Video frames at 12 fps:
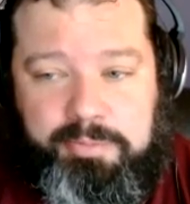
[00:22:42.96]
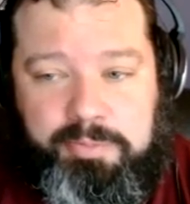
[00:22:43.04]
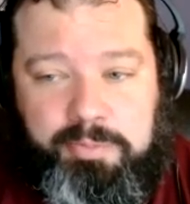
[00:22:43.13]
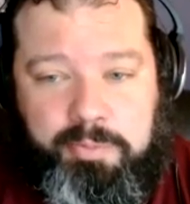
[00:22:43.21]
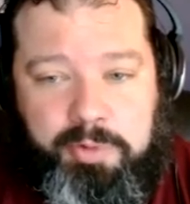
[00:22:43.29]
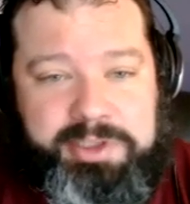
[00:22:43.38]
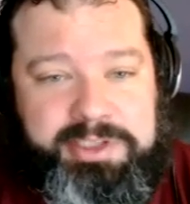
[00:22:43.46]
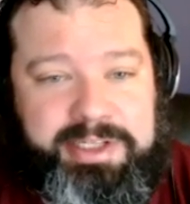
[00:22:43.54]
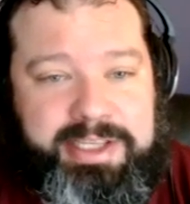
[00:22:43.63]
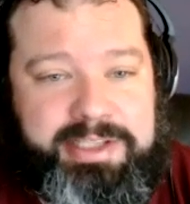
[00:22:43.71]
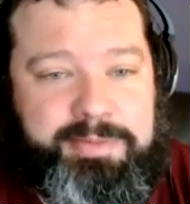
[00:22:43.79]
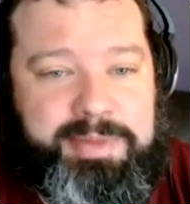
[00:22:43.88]
work to
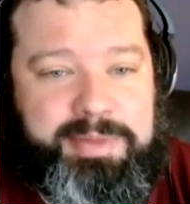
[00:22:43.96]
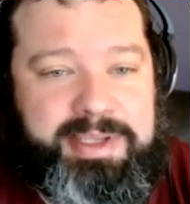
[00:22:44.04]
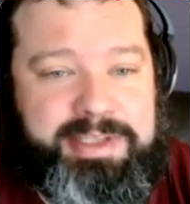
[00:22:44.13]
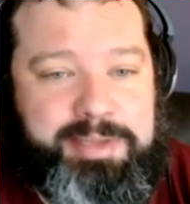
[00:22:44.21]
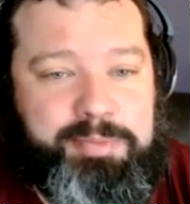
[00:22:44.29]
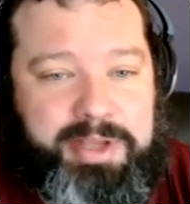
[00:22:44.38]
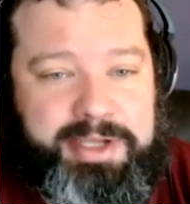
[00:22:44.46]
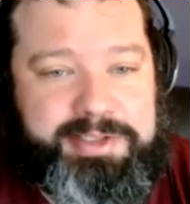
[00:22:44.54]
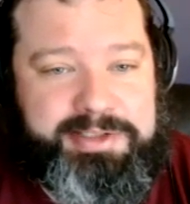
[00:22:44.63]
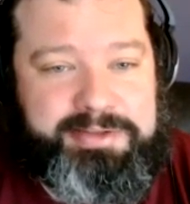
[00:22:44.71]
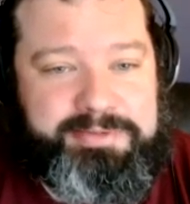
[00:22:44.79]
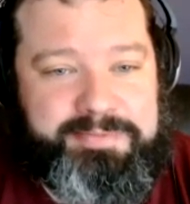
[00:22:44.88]
get to be a D
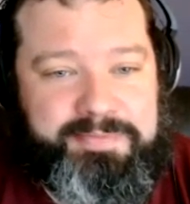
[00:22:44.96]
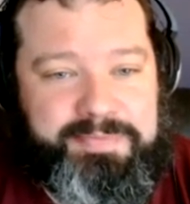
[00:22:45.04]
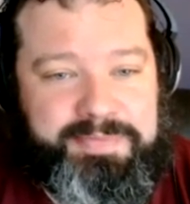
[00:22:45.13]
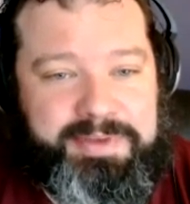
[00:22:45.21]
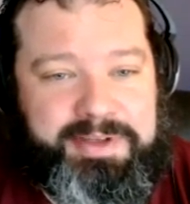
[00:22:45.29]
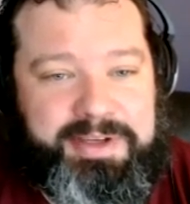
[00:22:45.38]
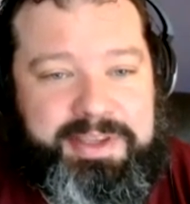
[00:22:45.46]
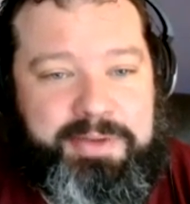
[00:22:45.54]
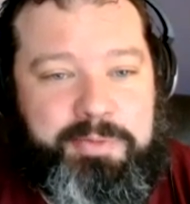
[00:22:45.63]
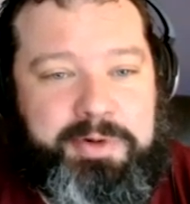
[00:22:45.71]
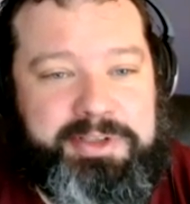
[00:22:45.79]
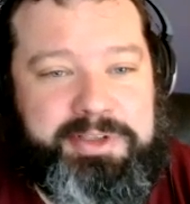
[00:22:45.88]
plus, and
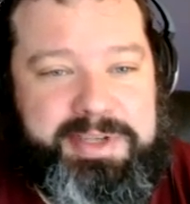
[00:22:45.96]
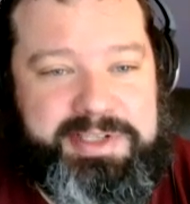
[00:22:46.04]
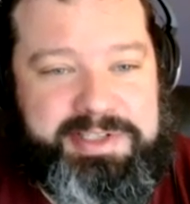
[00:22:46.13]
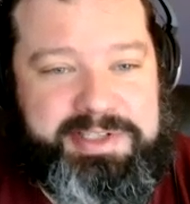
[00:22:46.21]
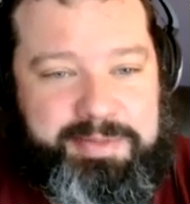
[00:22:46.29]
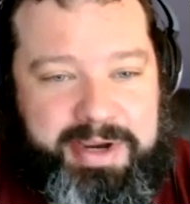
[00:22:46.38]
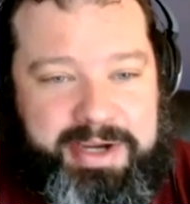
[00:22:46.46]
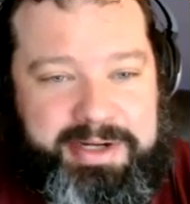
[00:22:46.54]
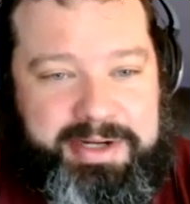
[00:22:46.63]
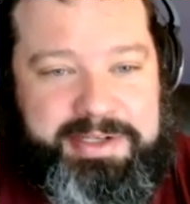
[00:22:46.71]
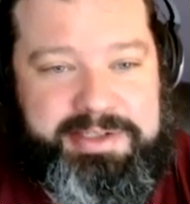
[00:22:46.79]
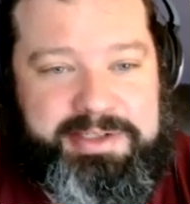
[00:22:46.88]
then work to be a C
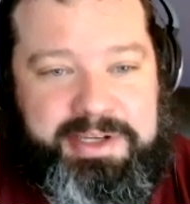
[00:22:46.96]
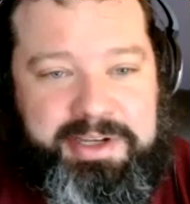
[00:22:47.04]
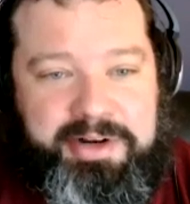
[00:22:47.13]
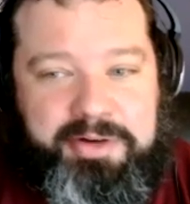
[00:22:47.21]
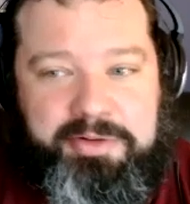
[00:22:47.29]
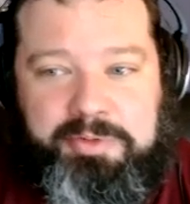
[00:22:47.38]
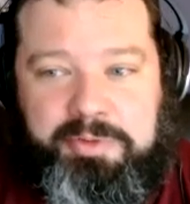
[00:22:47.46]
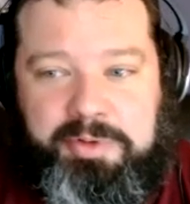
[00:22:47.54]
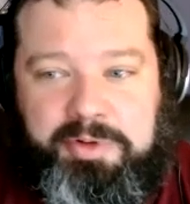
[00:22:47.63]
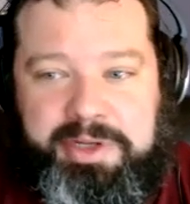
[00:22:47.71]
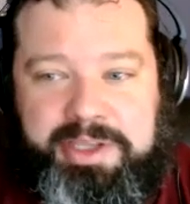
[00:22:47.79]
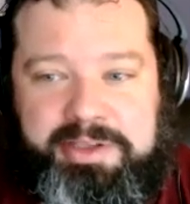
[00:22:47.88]
minus.
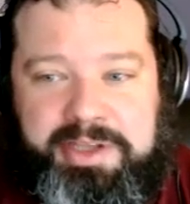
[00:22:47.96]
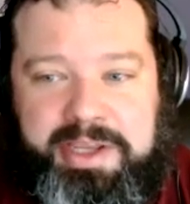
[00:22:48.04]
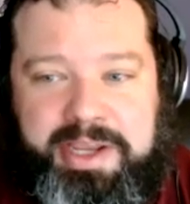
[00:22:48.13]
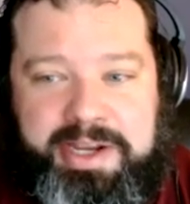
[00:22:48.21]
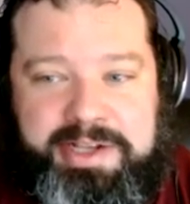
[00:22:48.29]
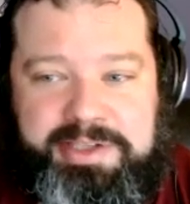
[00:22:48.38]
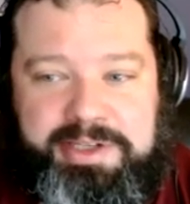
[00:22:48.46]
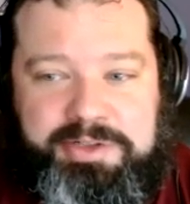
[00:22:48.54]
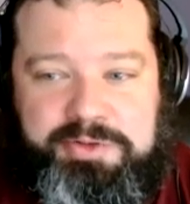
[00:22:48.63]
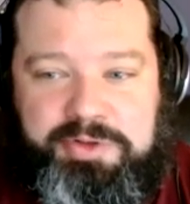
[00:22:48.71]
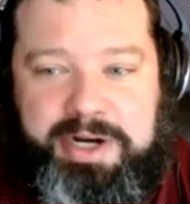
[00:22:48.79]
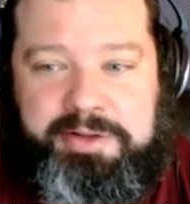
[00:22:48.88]
Look at, and it's
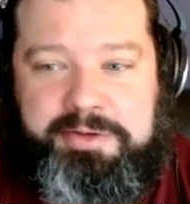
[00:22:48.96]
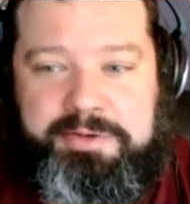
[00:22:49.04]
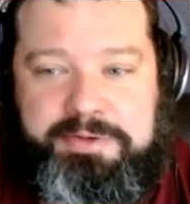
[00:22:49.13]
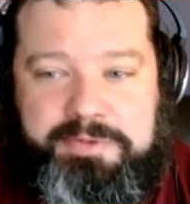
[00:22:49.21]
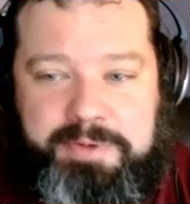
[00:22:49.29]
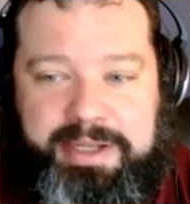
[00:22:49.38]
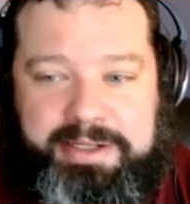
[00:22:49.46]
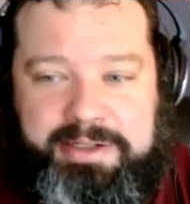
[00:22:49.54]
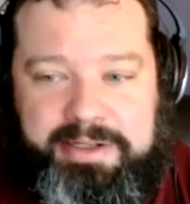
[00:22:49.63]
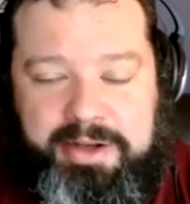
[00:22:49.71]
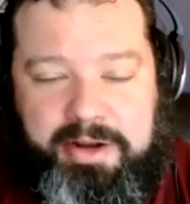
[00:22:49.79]
like trying to lose weight.